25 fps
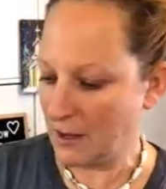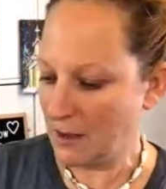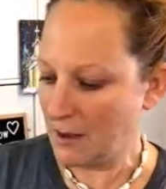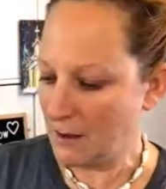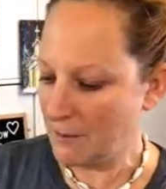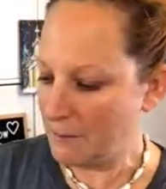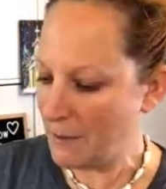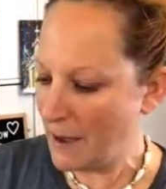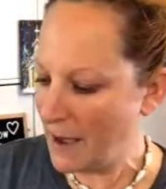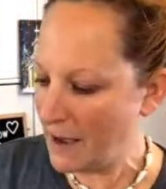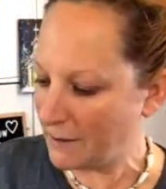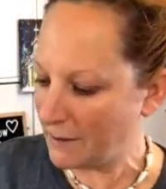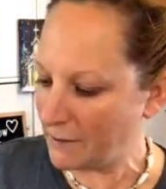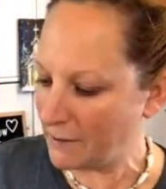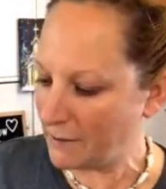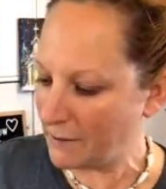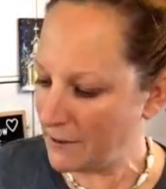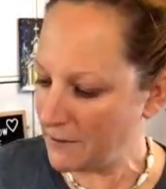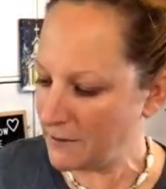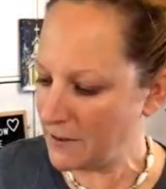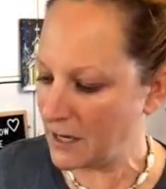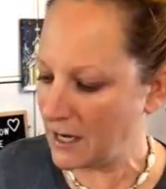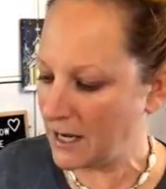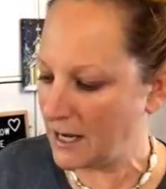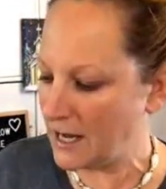background
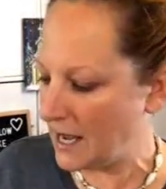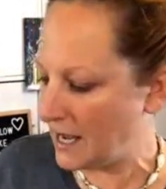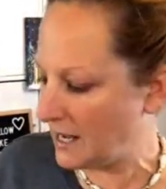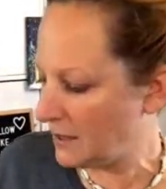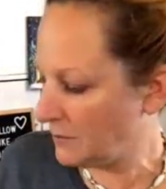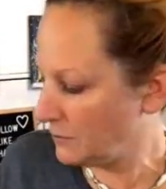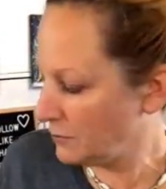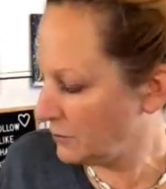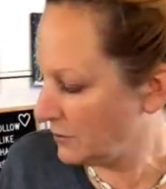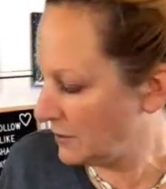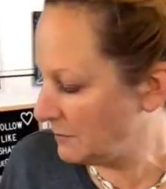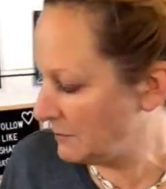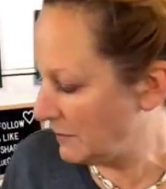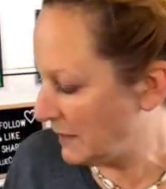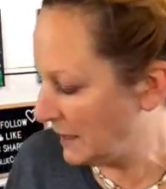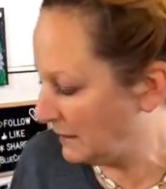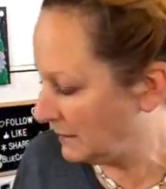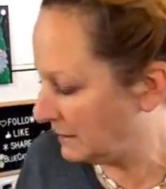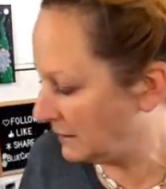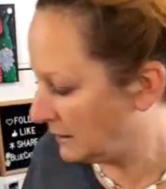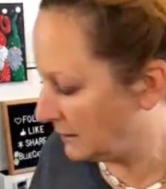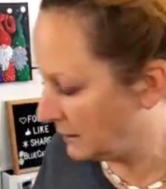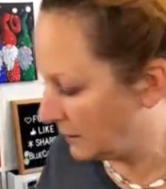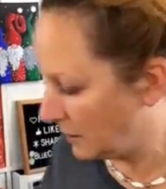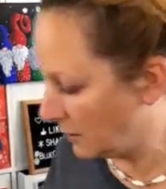that I had
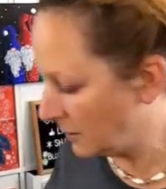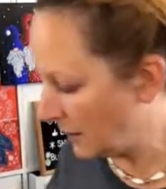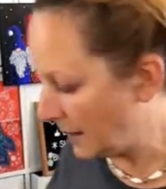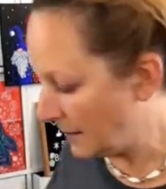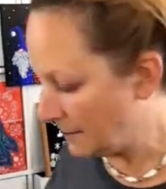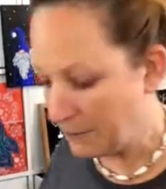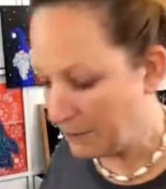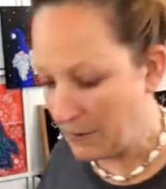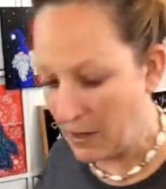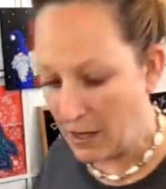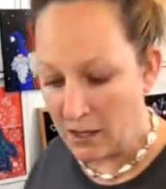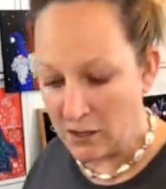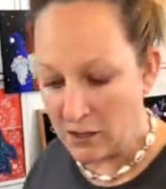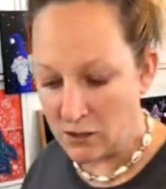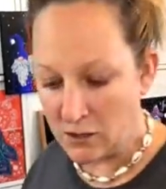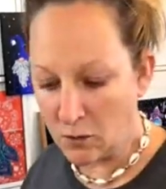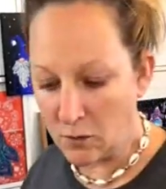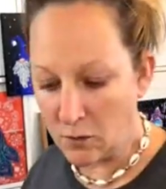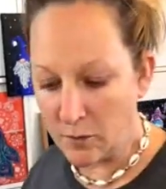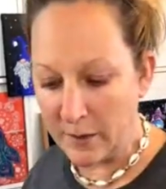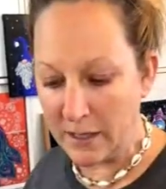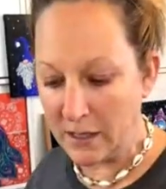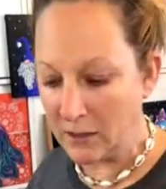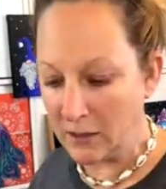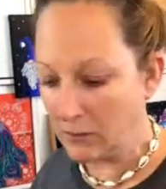pre-painted. Okay, so we'll
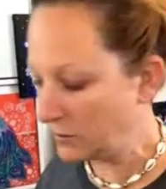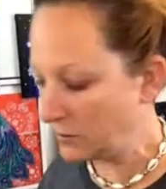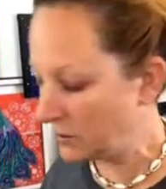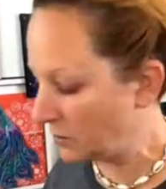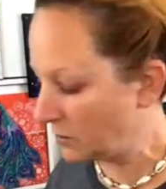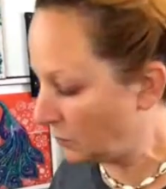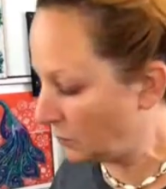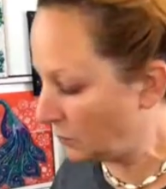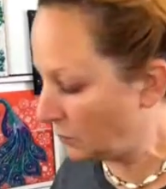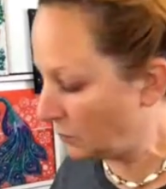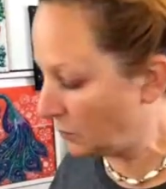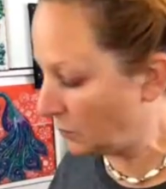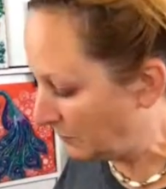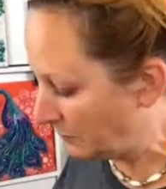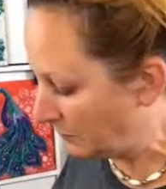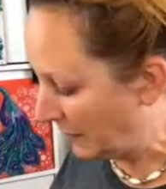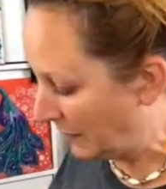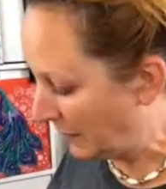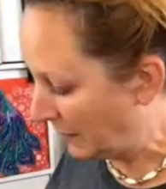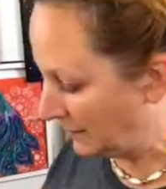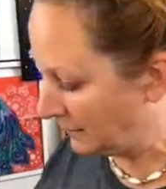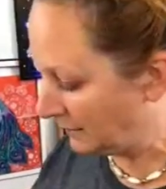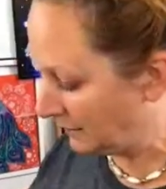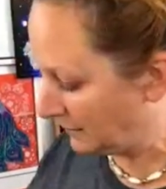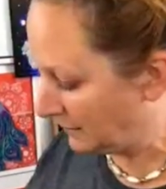begin with some white
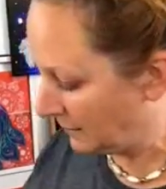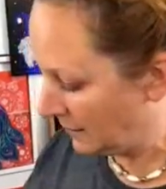paint.